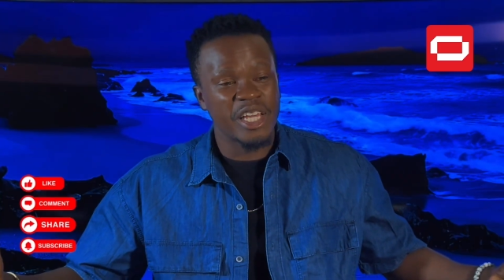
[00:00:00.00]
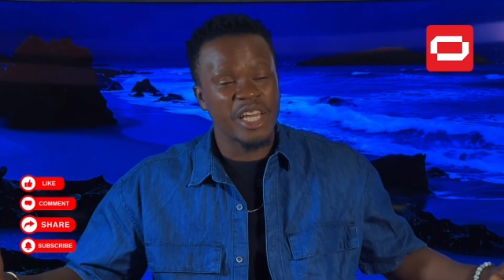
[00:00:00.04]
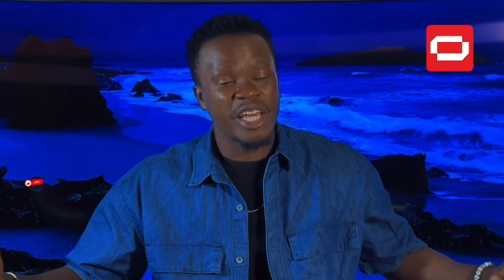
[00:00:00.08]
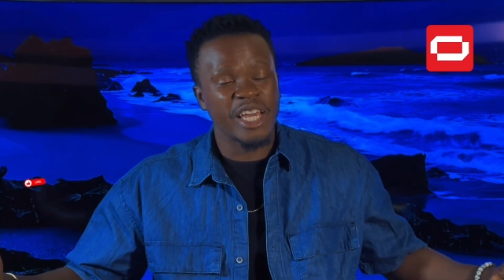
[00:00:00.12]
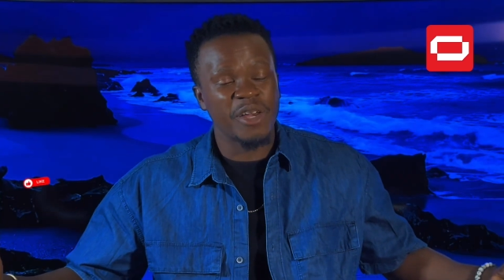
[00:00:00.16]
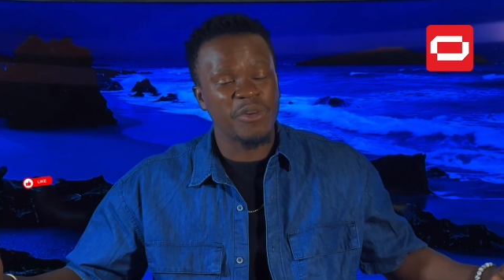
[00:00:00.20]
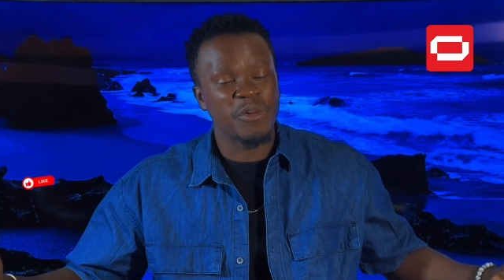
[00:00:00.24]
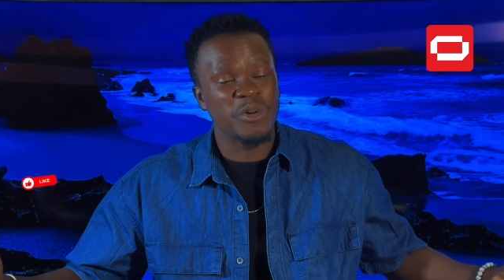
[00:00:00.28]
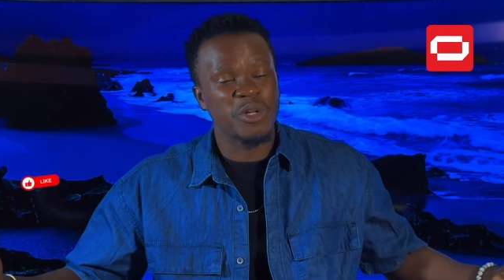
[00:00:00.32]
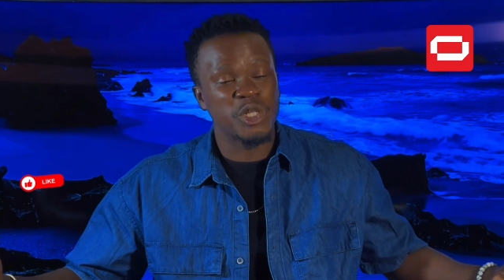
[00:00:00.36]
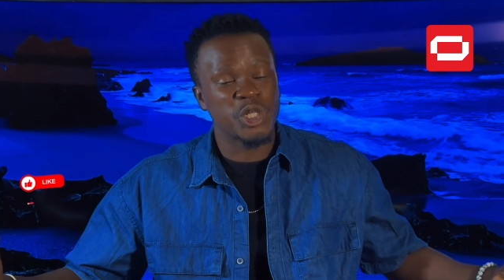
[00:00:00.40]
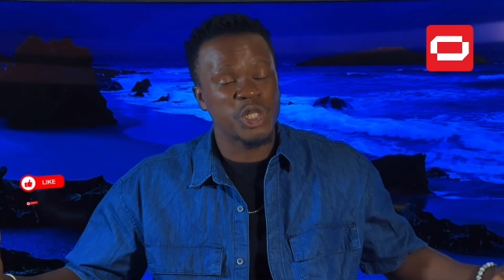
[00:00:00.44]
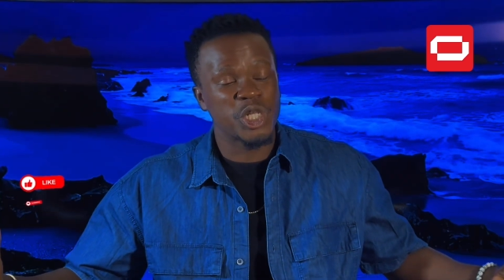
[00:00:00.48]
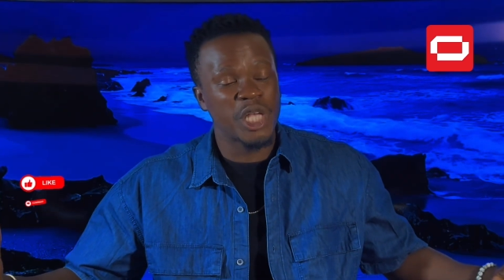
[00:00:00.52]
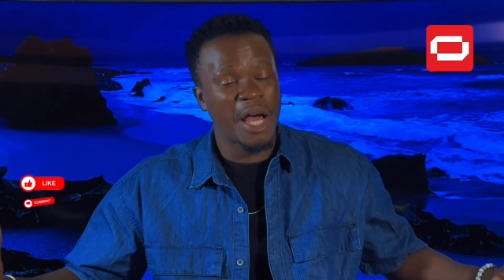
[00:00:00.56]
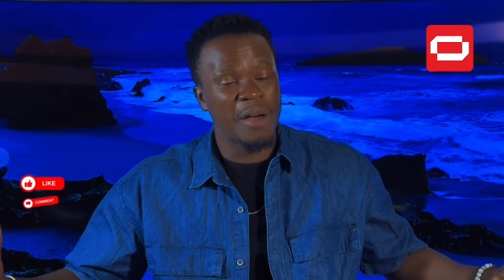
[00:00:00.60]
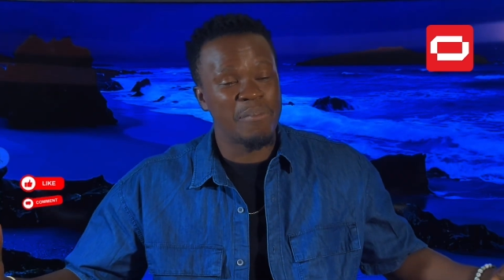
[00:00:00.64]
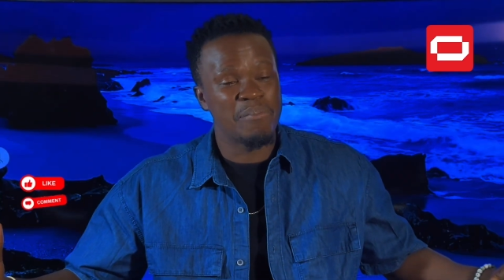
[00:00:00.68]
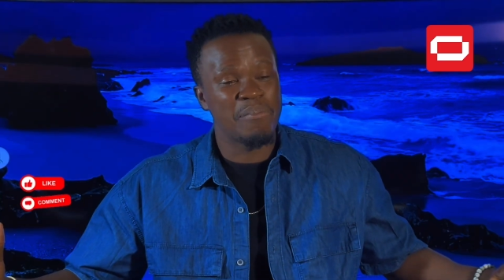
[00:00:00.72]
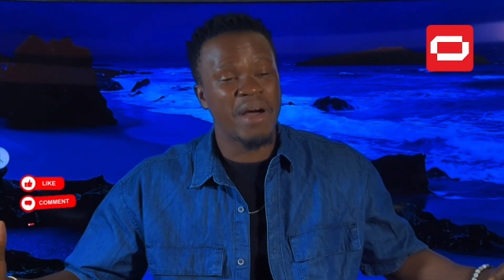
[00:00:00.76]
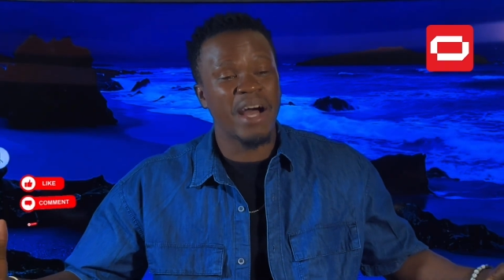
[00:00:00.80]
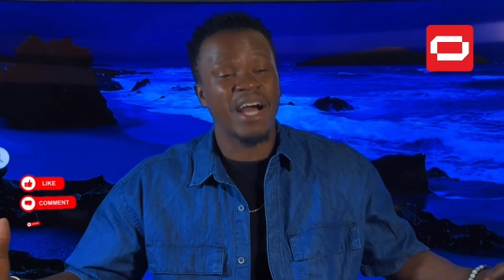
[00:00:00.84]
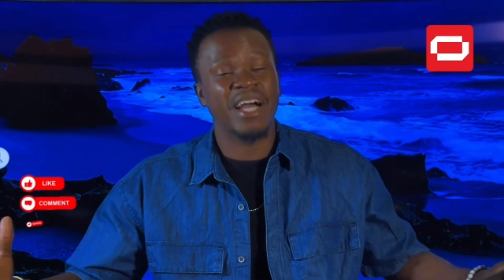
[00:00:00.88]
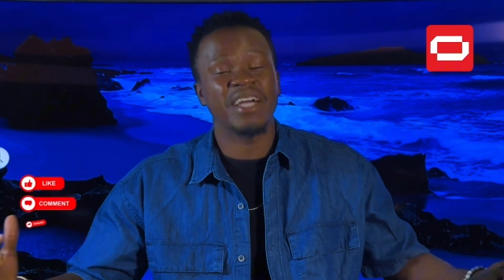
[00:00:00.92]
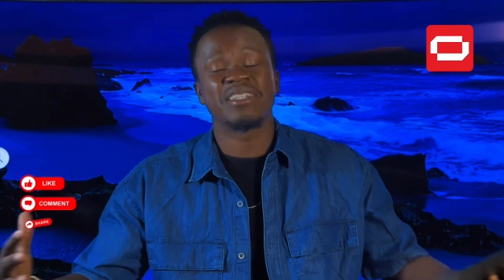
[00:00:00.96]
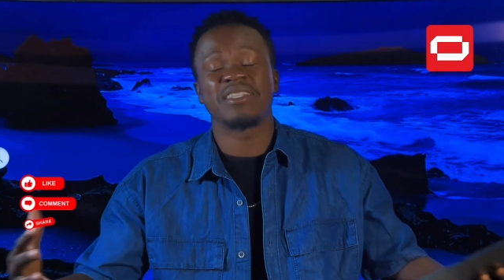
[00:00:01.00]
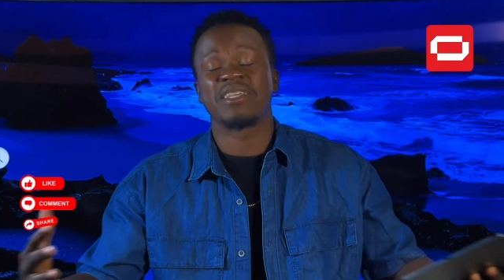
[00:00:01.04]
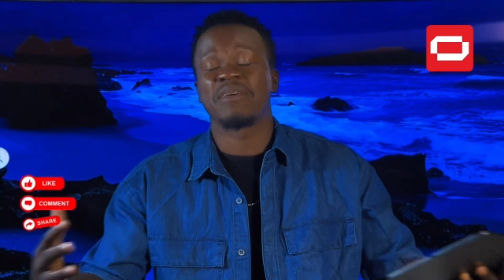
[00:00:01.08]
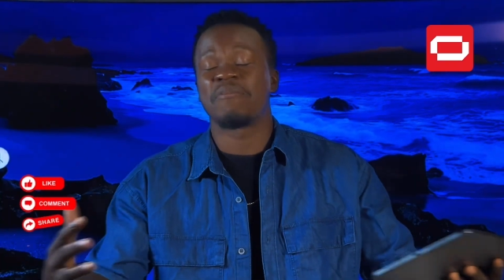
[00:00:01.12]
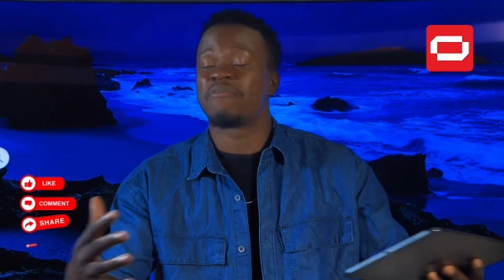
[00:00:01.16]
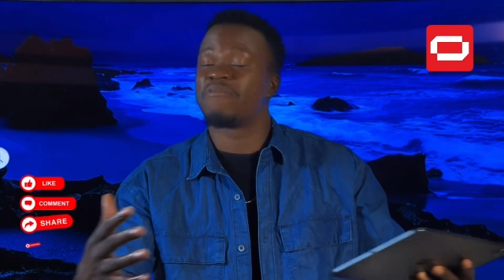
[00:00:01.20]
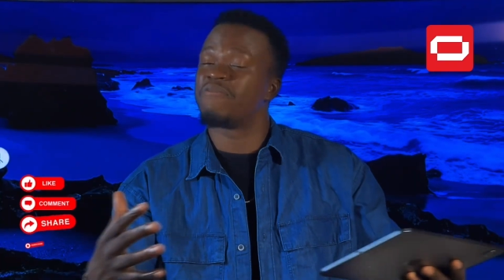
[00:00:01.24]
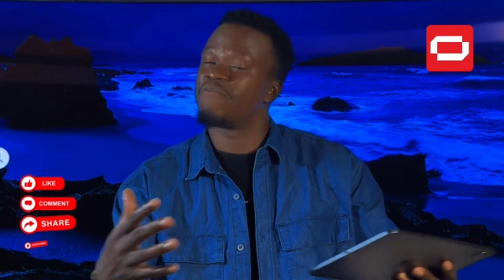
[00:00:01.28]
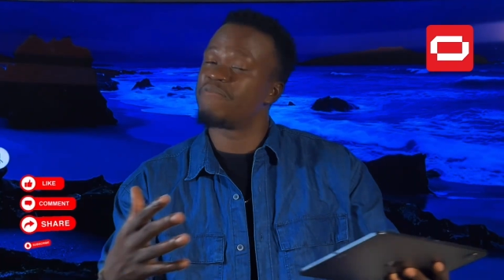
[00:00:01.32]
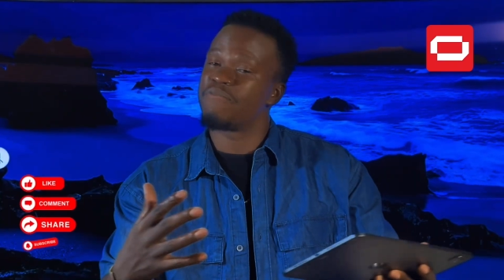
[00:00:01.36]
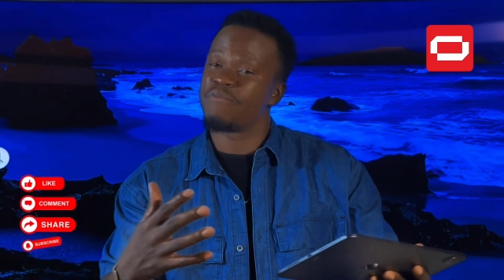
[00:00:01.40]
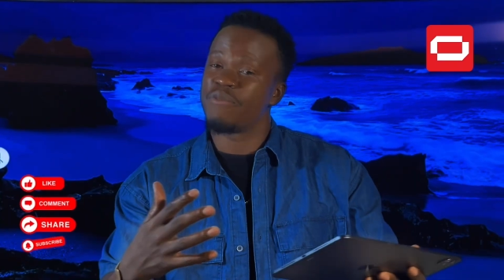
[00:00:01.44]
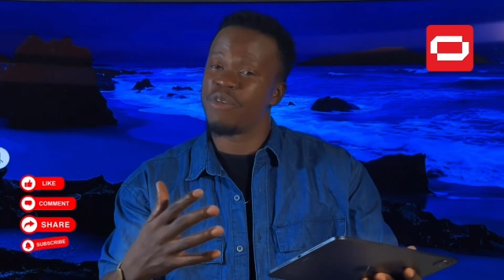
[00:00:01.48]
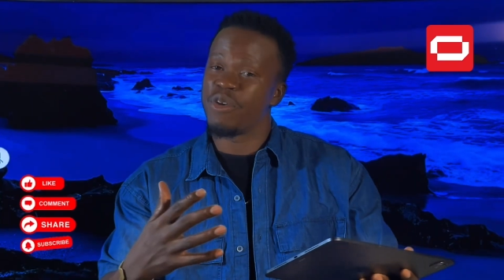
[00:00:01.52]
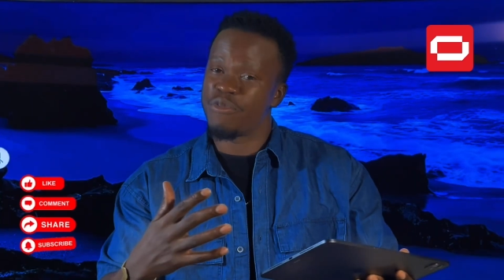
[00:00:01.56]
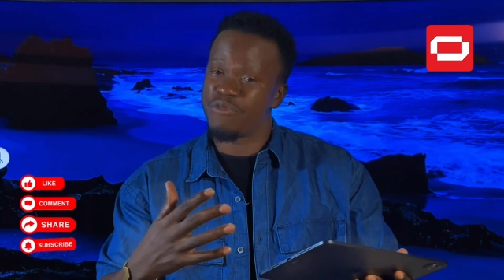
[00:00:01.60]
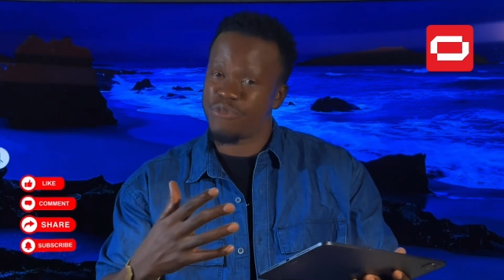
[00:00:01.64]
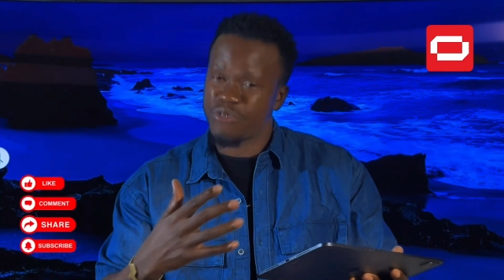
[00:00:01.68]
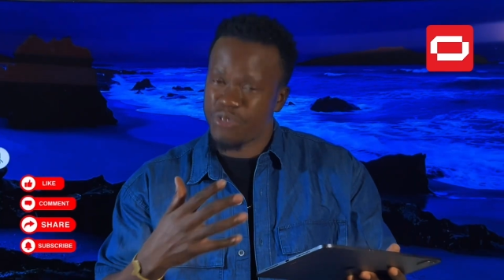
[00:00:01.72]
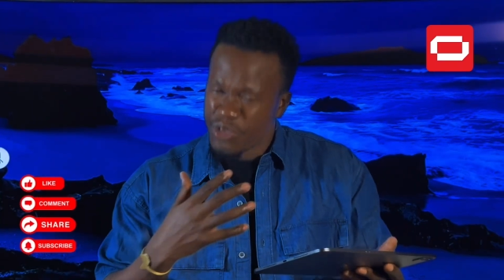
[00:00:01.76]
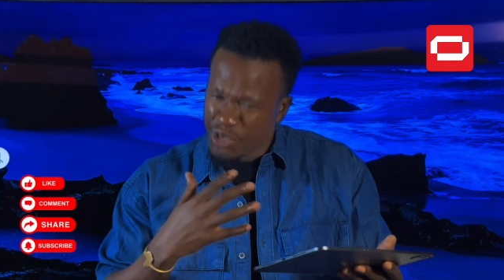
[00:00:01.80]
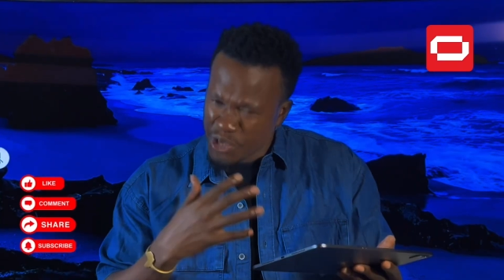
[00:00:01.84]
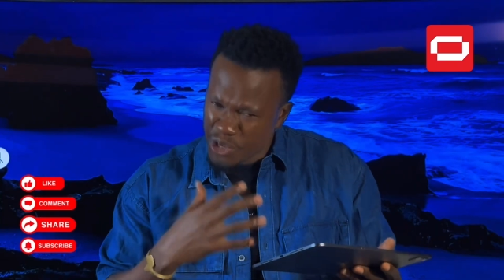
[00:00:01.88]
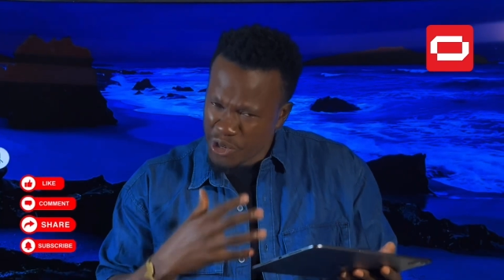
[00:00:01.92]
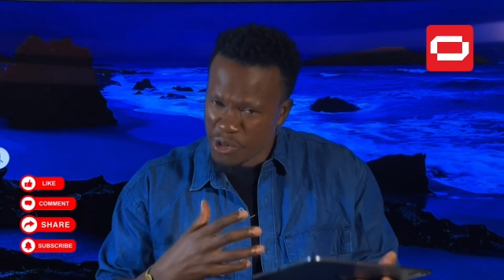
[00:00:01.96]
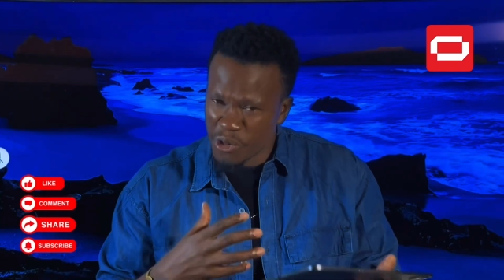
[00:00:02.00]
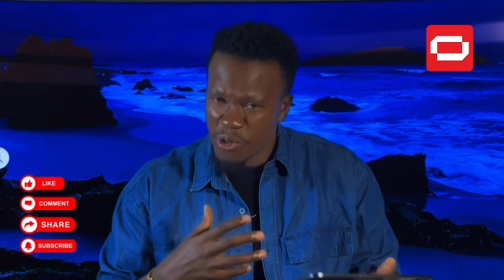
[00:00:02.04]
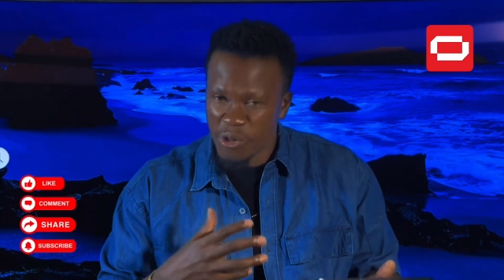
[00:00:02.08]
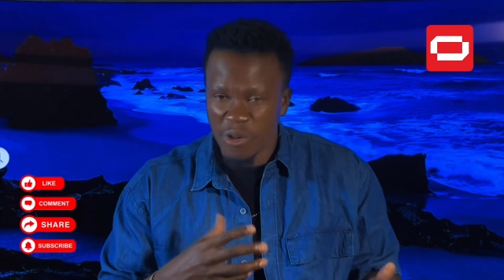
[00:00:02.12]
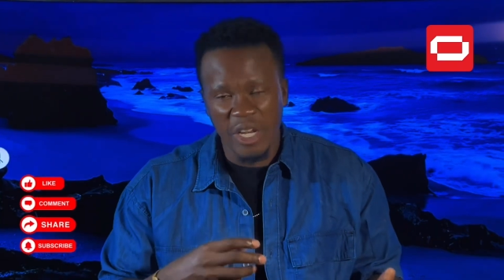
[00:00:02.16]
was among the few